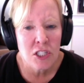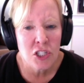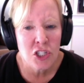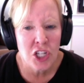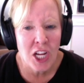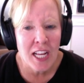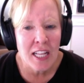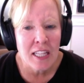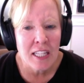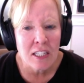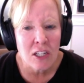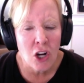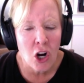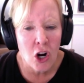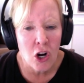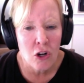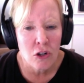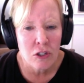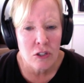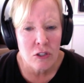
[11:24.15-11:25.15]
Jalen
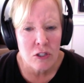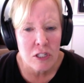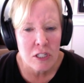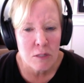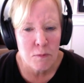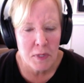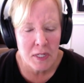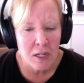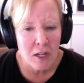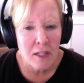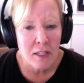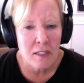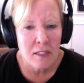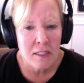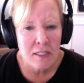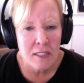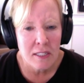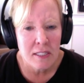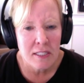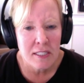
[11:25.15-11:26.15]
Carter spit on
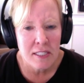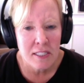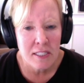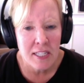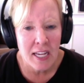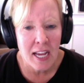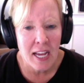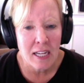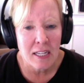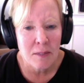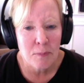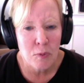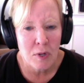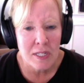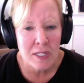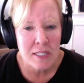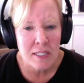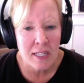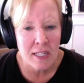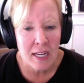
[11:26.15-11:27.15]
Dak
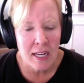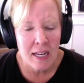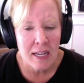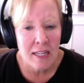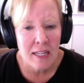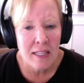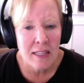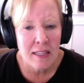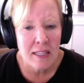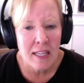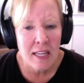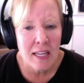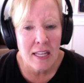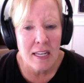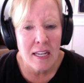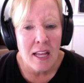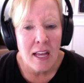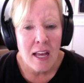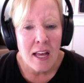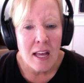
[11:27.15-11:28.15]
Prescott, and then
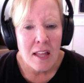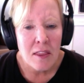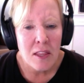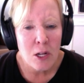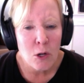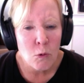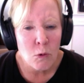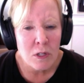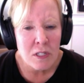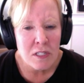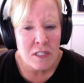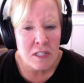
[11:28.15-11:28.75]
there was